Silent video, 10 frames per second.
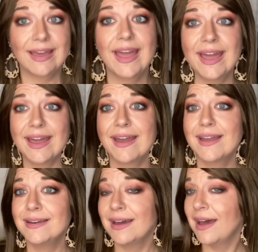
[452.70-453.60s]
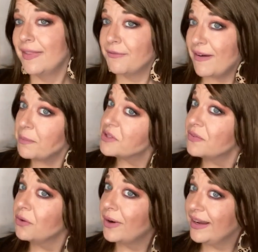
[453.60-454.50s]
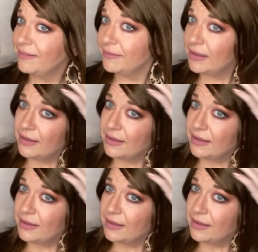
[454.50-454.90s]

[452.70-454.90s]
And uh, the fibers feel great.